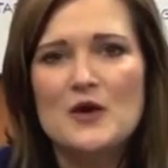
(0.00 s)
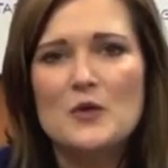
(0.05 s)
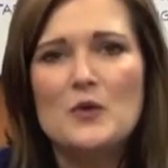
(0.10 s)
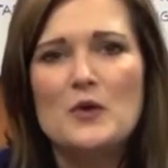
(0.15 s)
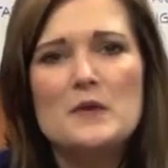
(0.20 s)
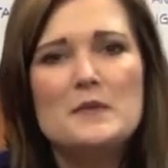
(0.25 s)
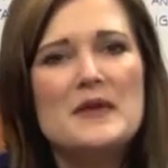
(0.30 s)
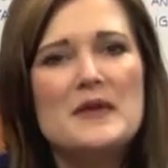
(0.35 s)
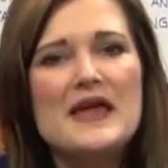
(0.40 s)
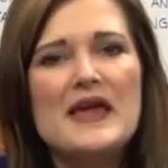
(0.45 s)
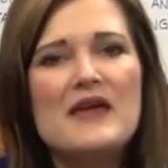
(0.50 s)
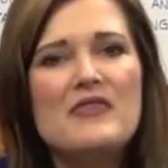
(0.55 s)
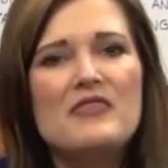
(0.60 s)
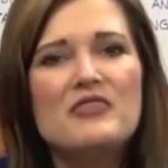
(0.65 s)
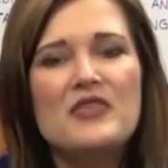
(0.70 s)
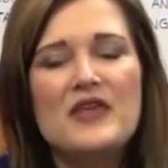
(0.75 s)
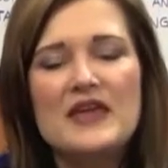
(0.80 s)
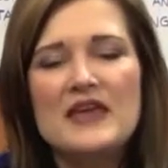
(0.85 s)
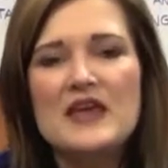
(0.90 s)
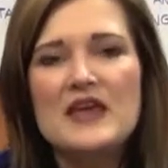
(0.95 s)
We began
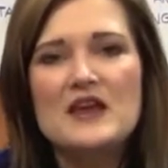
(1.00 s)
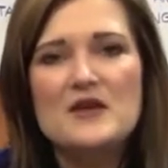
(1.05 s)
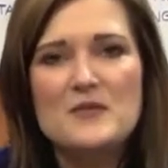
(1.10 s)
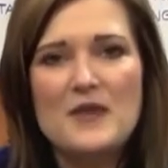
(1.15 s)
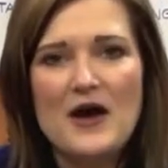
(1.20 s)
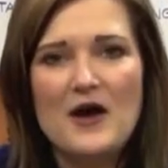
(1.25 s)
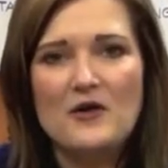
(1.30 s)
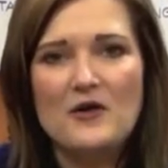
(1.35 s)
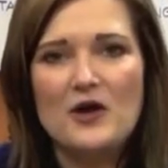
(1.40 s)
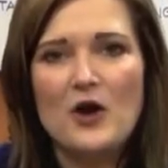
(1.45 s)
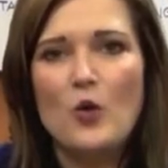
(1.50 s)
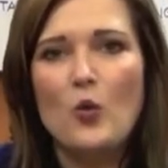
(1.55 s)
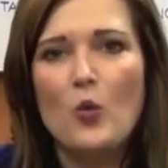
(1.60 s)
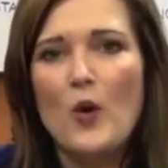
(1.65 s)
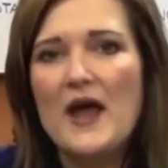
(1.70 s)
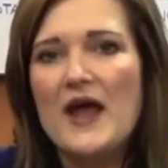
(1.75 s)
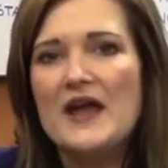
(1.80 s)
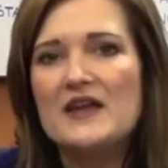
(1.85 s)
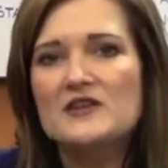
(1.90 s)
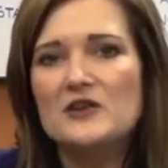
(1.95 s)
thinking about a
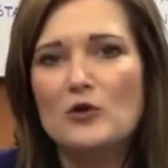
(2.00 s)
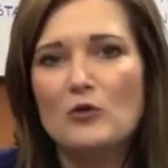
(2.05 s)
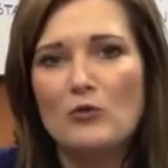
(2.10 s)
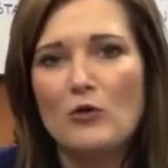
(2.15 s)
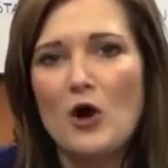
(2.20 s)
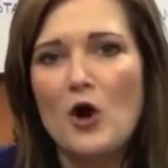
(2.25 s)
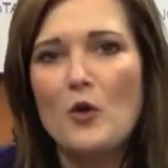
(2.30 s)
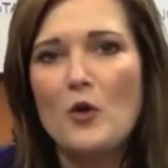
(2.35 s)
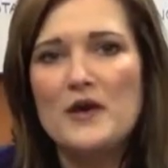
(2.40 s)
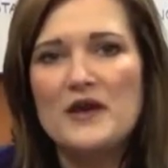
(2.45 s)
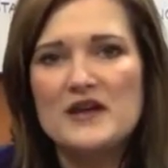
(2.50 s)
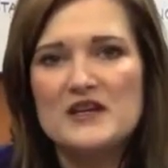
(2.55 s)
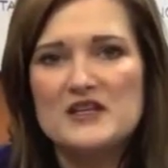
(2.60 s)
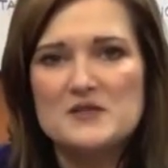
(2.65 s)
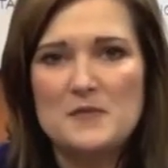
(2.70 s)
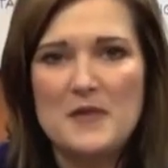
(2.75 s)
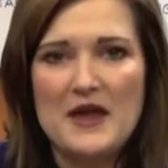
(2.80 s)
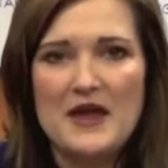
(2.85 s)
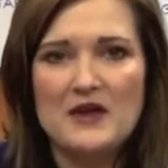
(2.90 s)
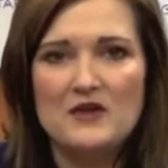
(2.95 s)
way to grow and
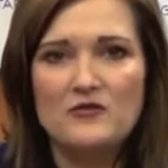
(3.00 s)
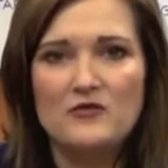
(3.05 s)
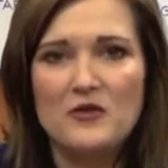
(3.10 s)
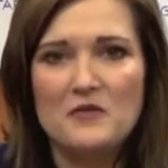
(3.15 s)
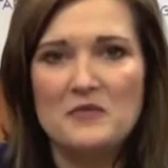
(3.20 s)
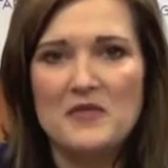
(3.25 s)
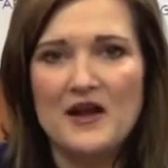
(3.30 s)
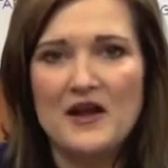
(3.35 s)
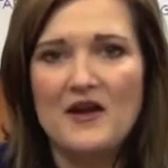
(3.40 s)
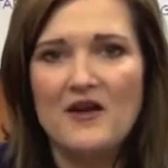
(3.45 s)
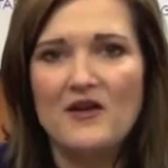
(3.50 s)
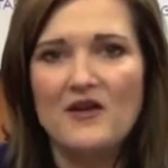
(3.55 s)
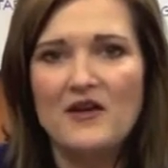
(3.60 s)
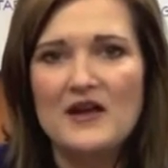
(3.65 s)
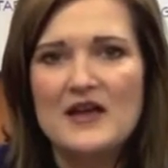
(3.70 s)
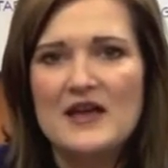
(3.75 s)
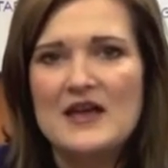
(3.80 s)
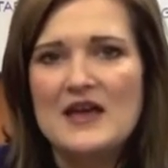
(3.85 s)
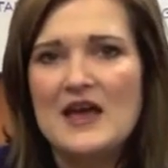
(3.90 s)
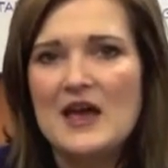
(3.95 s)
expand from there
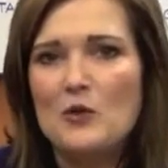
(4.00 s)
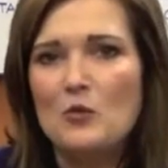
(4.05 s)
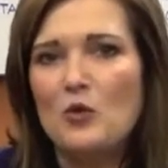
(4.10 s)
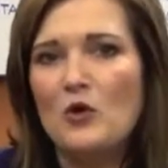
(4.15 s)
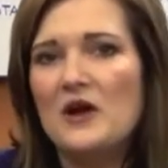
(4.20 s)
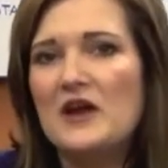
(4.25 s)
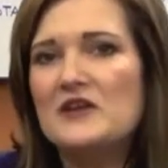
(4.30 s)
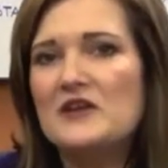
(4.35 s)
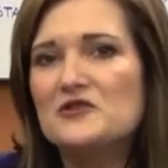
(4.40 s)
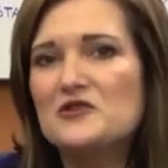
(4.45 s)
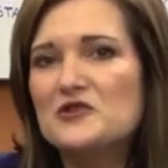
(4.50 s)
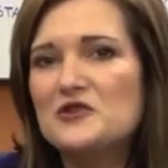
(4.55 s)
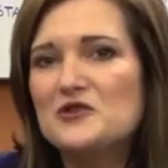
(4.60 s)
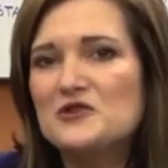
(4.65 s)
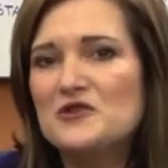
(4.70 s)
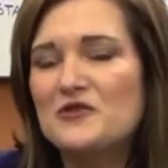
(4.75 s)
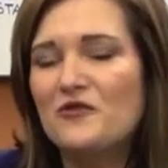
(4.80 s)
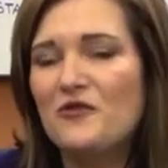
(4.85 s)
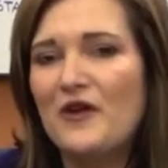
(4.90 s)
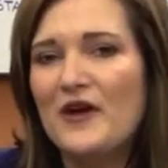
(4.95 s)
and were
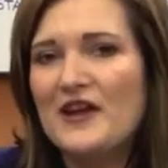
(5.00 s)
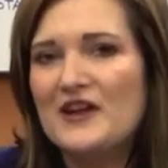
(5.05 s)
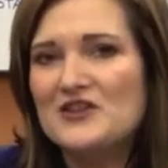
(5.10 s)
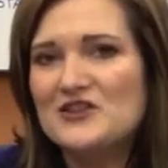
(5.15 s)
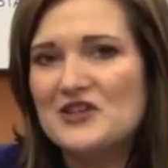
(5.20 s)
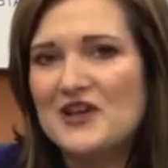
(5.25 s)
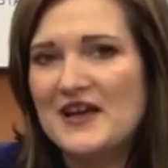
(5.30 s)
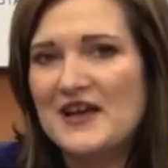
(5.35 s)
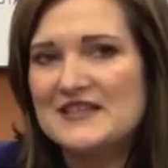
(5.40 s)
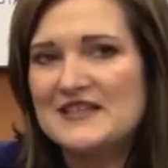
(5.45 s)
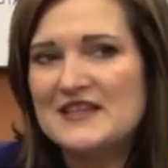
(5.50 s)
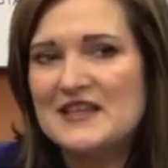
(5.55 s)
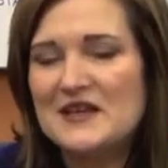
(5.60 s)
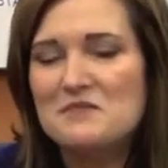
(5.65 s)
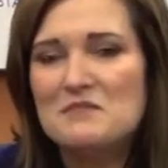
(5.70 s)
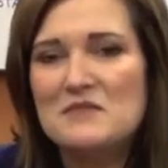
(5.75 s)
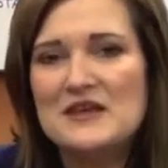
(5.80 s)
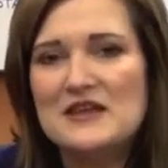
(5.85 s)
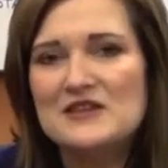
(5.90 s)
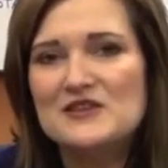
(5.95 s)
introduced to franchising
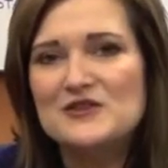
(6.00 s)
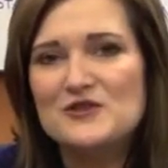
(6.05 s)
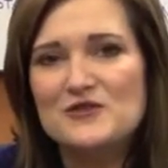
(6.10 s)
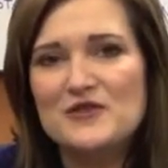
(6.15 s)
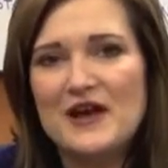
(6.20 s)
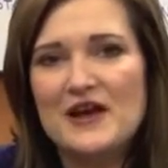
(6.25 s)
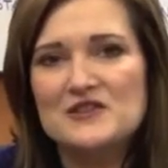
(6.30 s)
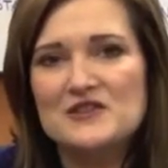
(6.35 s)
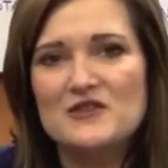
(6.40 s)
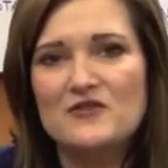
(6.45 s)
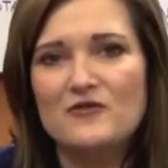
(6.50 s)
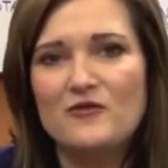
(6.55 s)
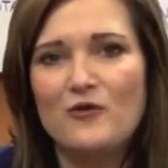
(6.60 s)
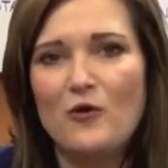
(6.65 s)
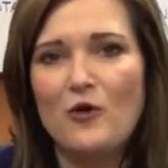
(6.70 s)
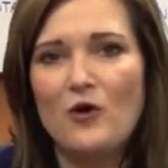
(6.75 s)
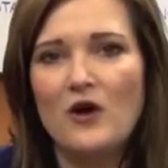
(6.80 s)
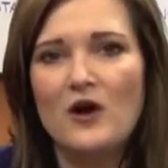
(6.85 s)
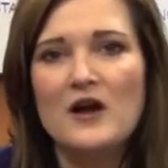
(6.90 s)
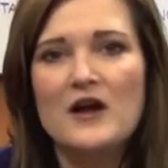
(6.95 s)
in mid
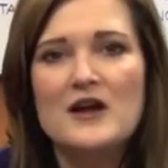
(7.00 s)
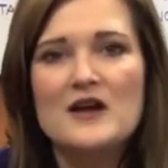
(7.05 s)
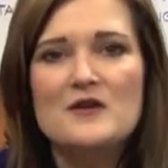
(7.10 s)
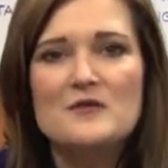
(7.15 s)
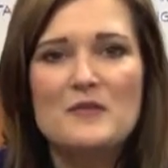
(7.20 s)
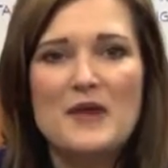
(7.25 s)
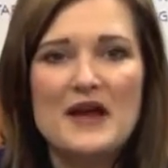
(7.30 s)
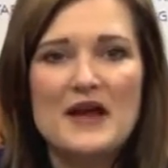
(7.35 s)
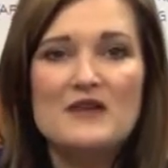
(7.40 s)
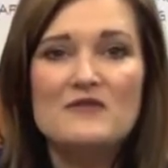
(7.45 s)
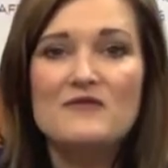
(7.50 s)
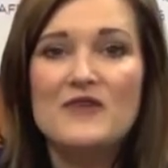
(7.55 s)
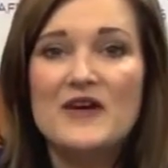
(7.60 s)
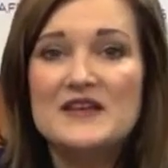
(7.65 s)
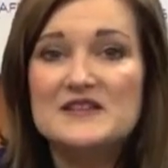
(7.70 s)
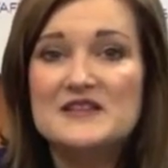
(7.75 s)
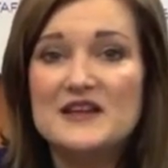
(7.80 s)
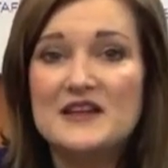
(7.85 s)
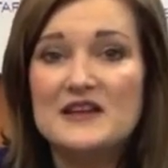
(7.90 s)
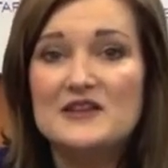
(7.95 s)
2004 by
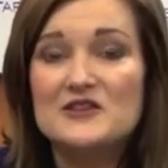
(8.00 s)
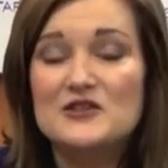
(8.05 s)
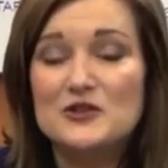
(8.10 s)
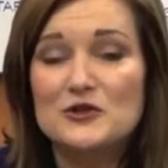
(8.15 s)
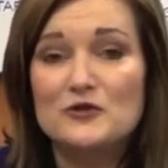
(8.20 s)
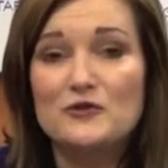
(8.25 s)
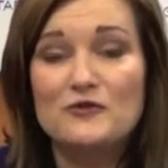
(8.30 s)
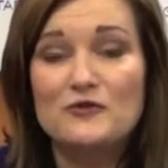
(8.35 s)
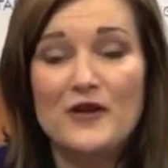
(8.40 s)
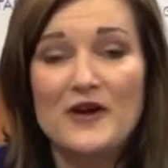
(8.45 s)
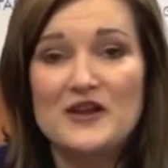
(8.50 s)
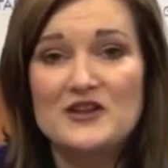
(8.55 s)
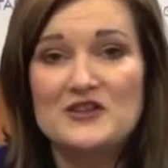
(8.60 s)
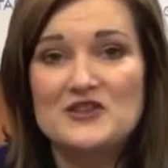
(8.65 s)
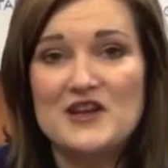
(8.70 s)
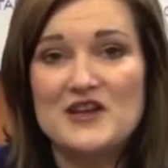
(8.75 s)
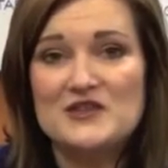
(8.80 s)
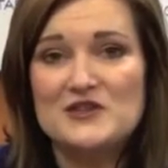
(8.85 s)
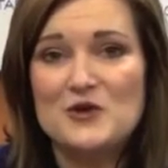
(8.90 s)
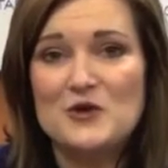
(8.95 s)
investing in two
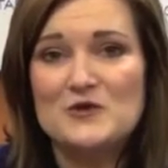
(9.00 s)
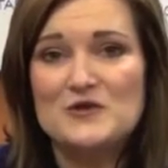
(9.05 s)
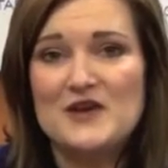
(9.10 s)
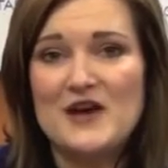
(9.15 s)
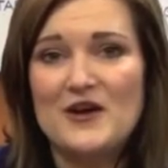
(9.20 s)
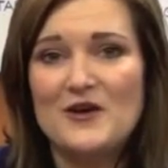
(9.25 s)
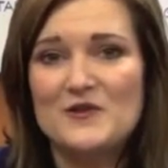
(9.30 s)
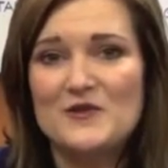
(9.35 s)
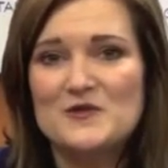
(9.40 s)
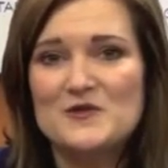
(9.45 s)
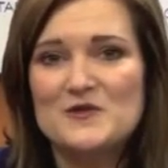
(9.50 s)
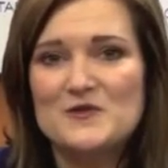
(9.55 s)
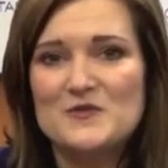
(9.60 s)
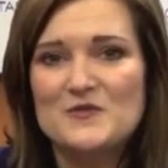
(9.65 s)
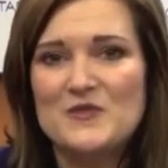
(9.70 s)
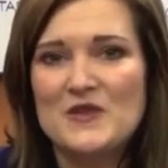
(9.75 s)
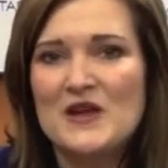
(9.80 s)
franchise hotels.